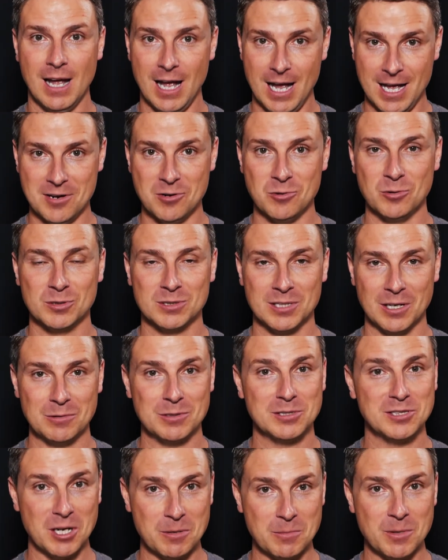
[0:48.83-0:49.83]
and also
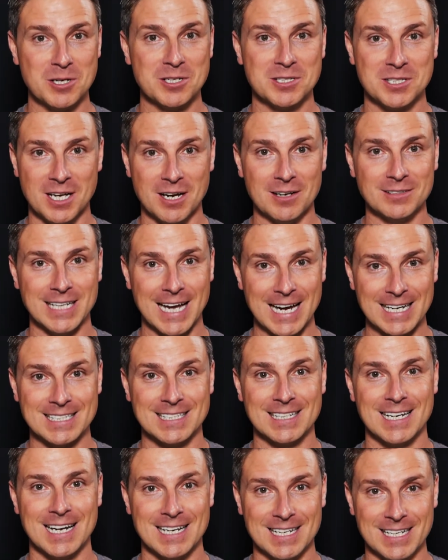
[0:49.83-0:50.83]
so much that I was
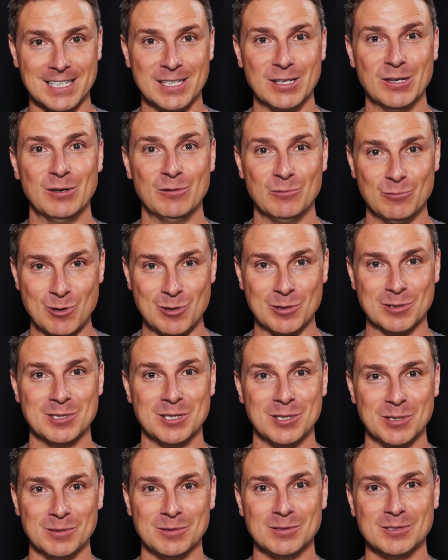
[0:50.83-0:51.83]
accidentally doing wrong too.